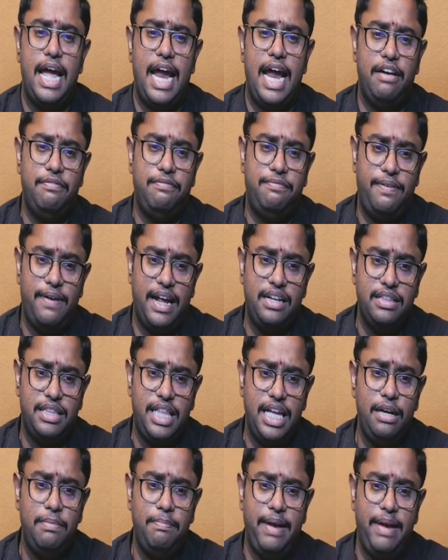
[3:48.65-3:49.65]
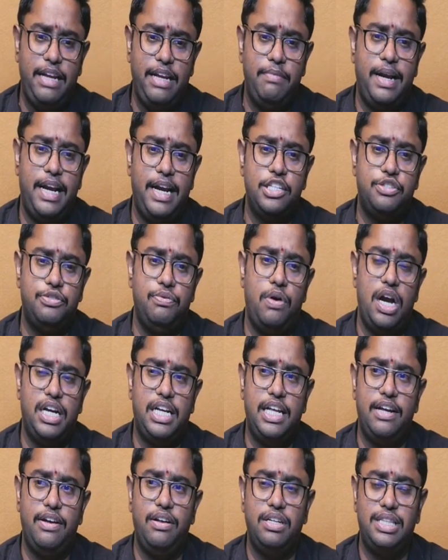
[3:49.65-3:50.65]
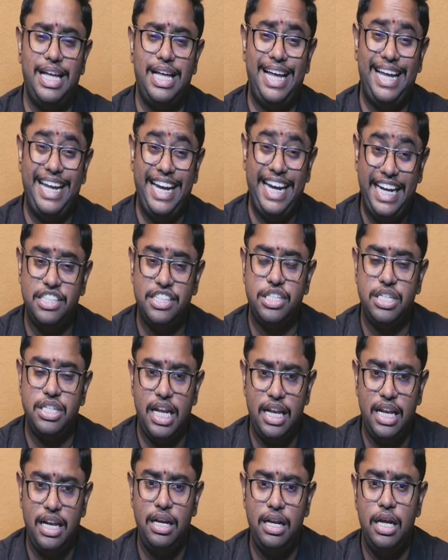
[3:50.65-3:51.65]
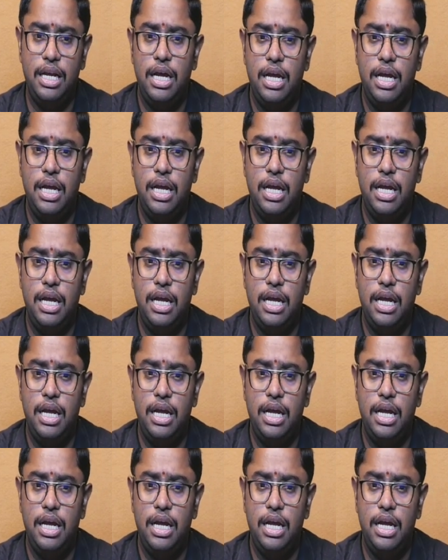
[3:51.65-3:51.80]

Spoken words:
and for that main branch whatever the additional